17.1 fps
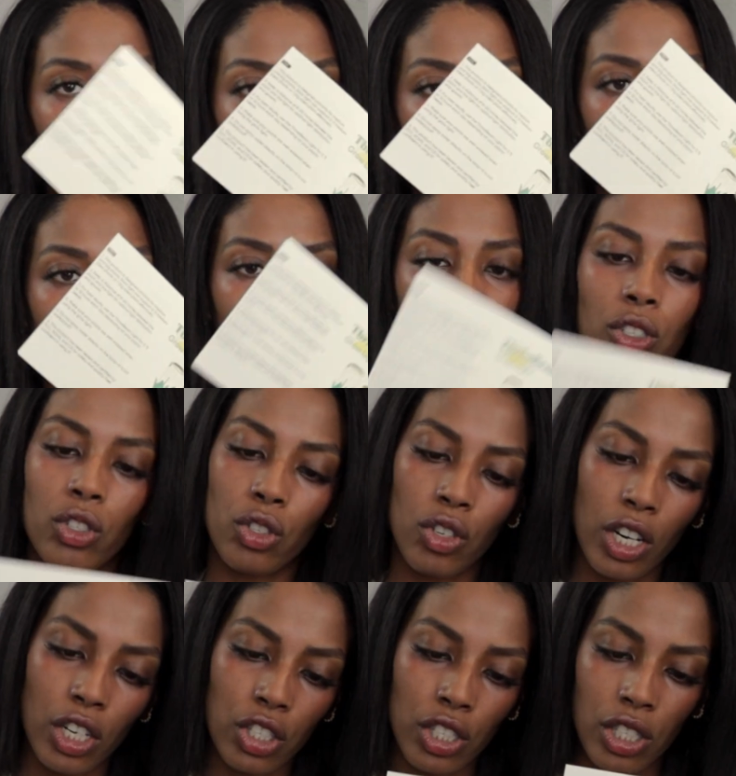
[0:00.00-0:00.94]
bit of an
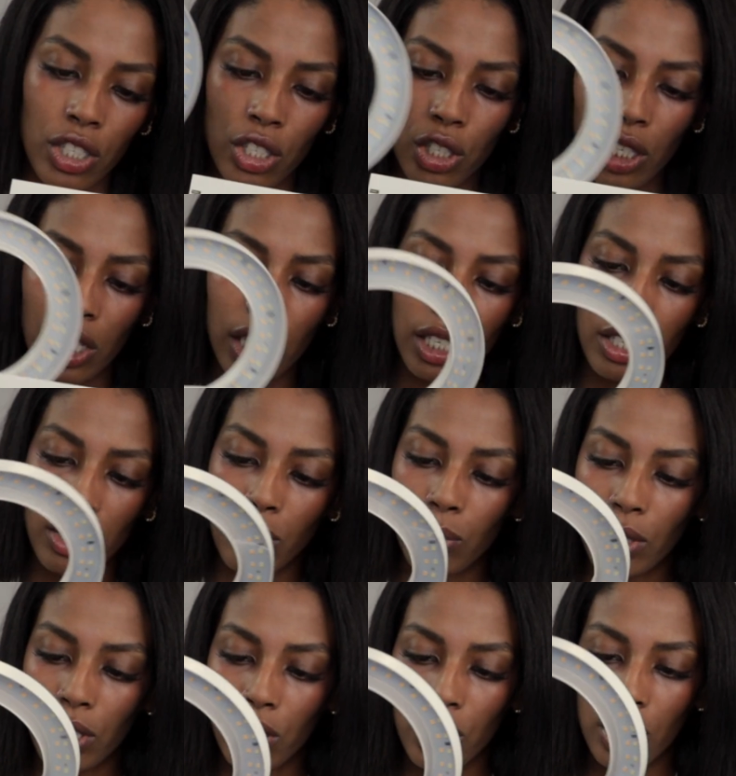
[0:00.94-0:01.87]
instruction sheet,
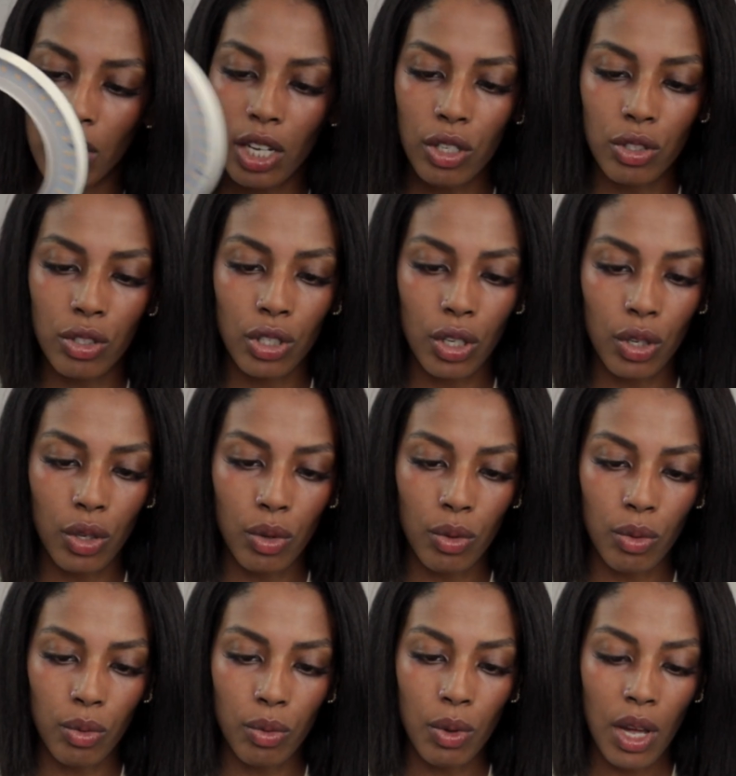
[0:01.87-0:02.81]
which tells
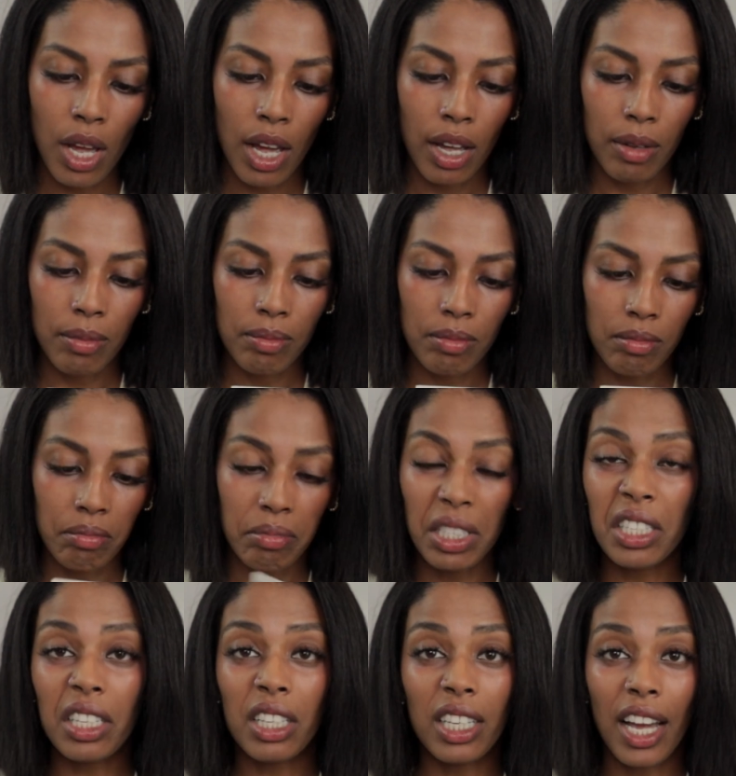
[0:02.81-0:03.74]
you
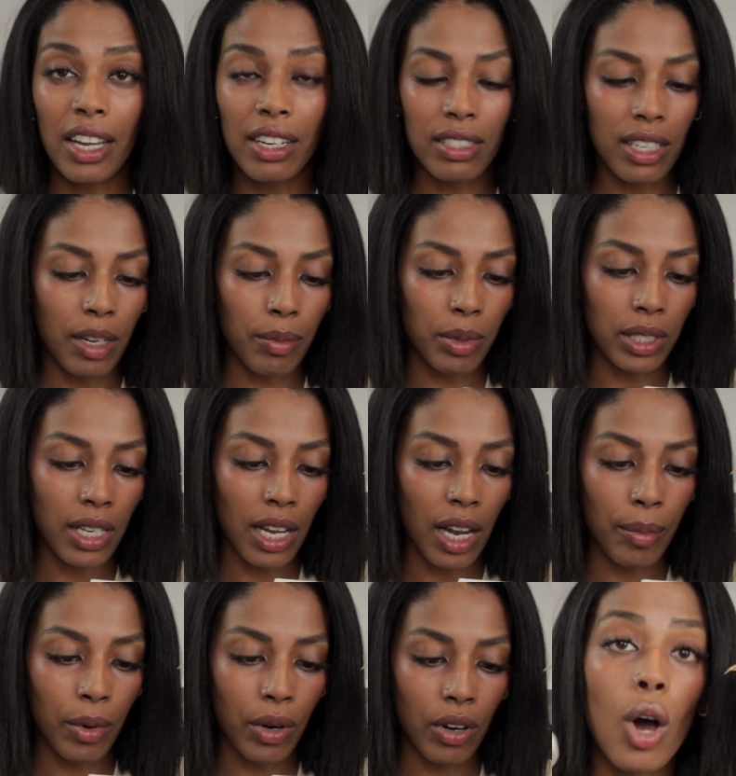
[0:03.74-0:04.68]
basically how to set up the
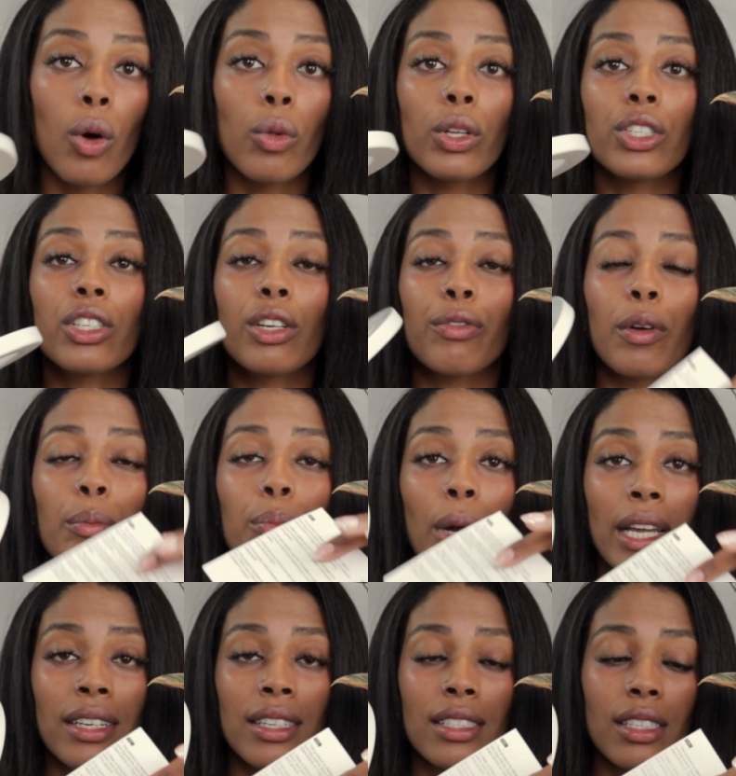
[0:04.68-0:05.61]
timer. Oh, there's different
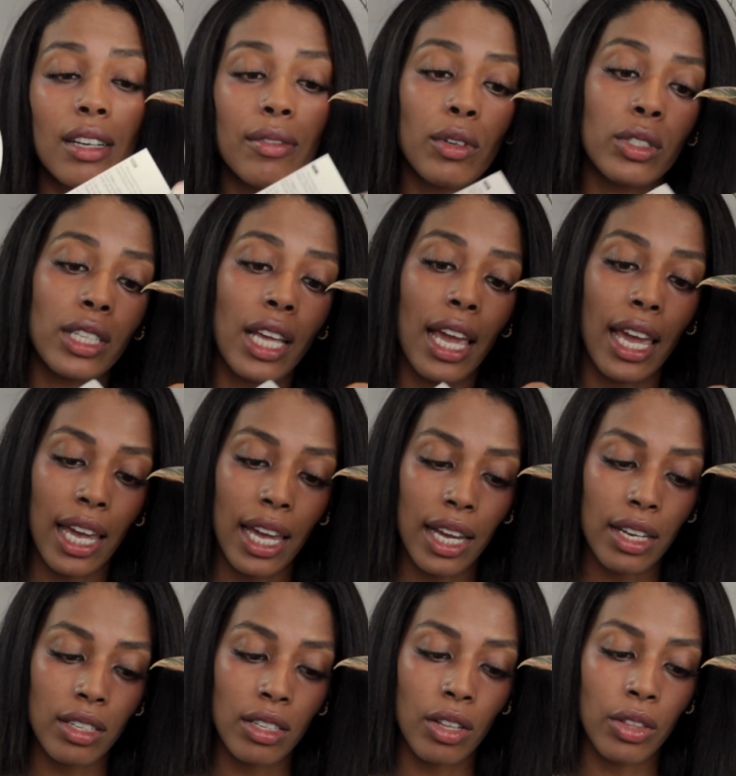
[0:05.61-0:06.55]
brightness levels,
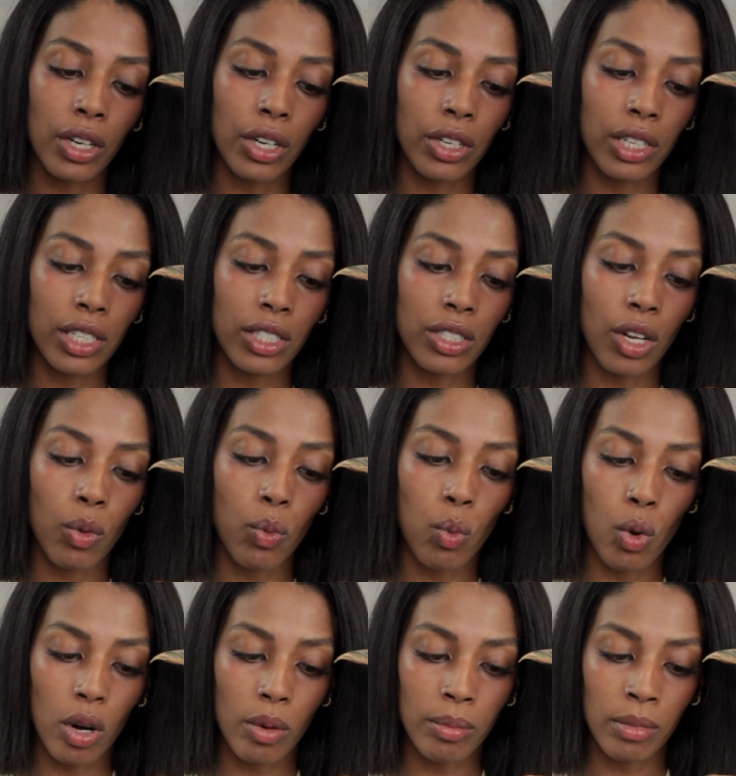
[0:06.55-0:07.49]
and there is a
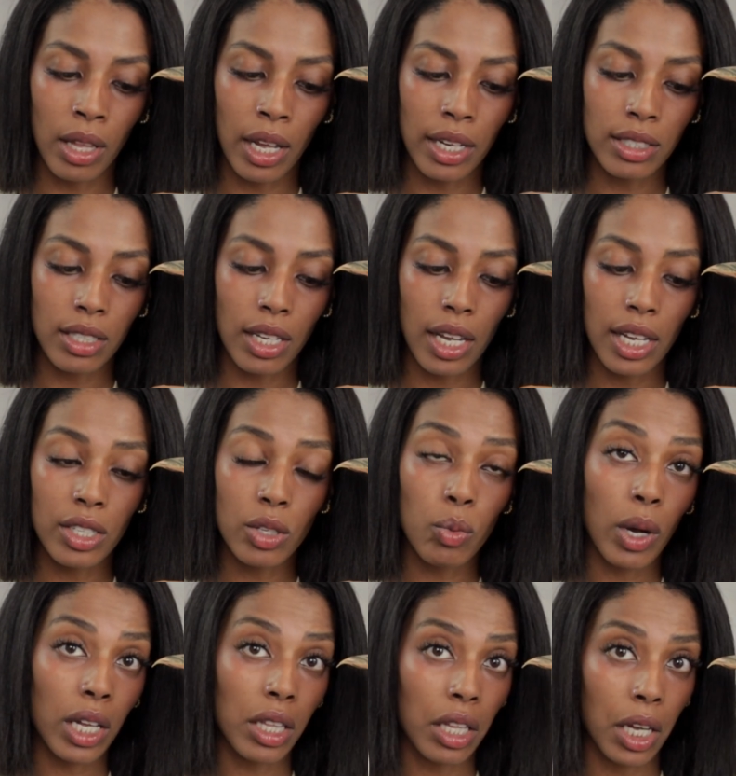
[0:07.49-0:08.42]
warm light and a
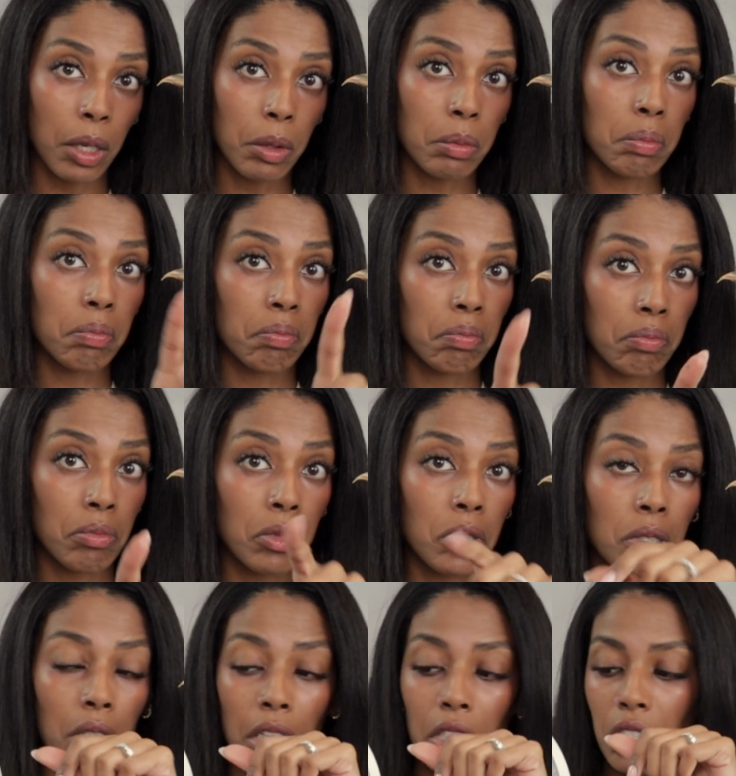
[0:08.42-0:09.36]
white light.
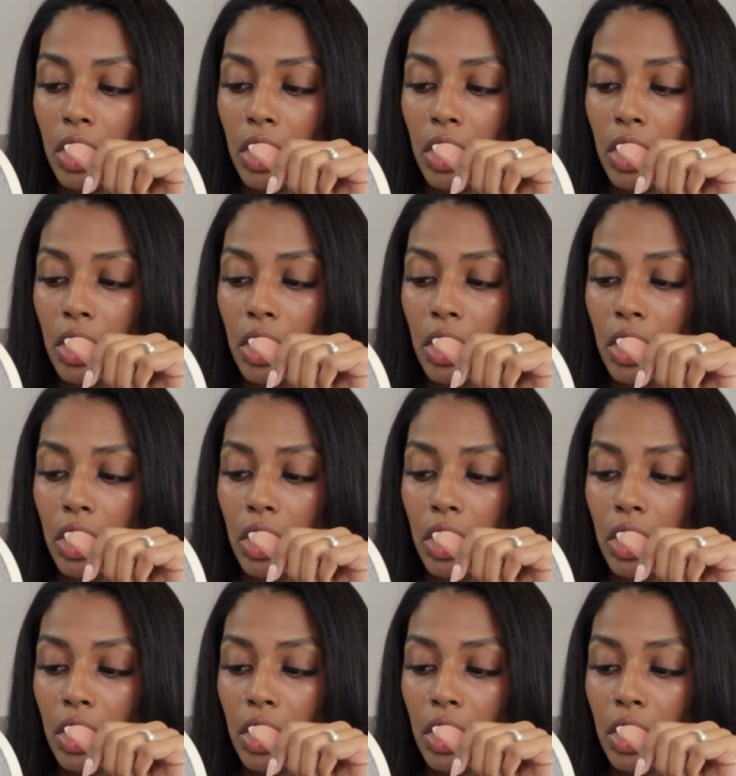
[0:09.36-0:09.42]
That's